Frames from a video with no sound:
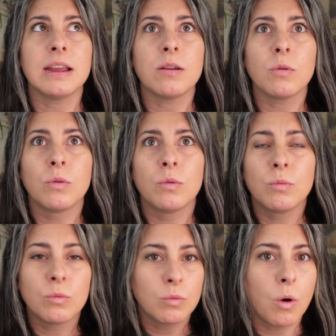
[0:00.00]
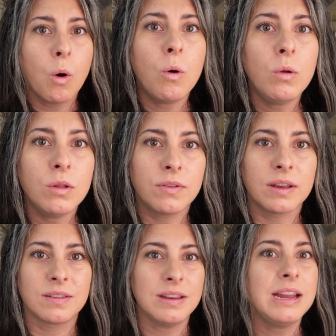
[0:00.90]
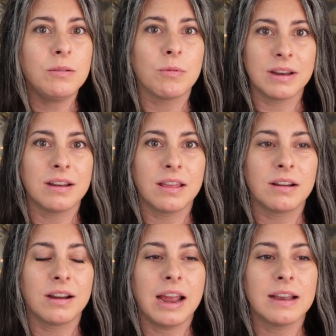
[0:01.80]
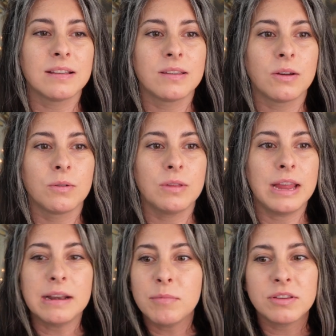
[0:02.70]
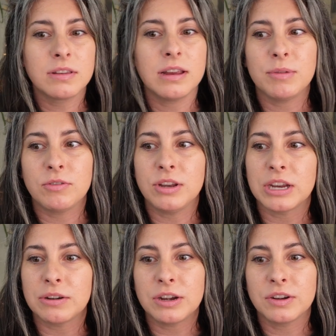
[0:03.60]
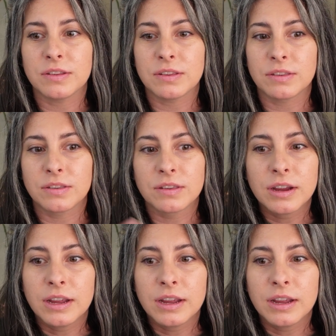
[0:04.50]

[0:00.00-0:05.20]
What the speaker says: Like all of us need one another. And so the animosity between generations is